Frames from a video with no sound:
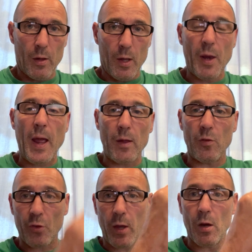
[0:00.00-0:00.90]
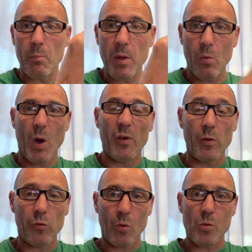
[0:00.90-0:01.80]
and now you're taking a MIG
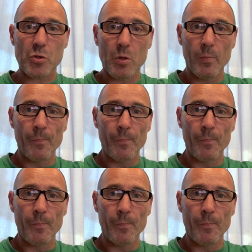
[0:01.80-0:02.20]
welding torch.